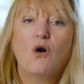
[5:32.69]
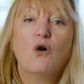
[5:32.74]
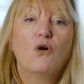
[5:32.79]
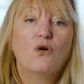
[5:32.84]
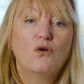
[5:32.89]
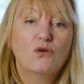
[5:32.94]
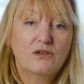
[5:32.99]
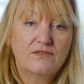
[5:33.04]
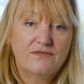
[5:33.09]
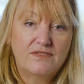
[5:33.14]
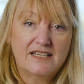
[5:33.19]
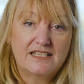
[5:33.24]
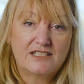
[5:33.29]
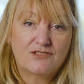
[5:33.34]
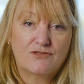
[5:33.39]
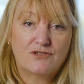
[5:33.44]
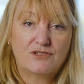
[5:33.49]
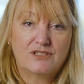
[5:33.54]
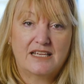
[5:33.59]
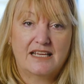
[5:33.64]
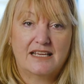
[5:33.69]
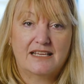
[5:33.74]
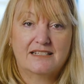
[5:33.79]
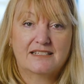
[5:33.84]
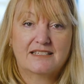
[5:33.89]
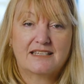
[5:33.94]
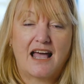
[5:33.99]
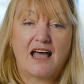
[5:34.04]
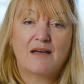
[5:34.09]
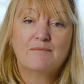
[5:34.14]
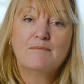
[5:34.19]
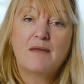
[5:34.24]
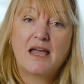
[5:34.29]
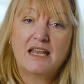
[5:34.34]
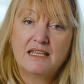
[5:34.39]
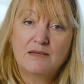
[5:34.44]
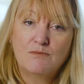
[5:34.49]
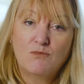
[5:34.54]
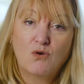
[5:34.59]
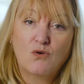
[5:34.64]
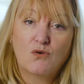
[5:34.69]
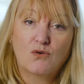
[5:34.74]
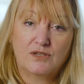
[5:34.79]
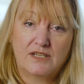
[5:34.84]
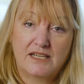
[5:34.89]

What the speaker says: All of these routines and many more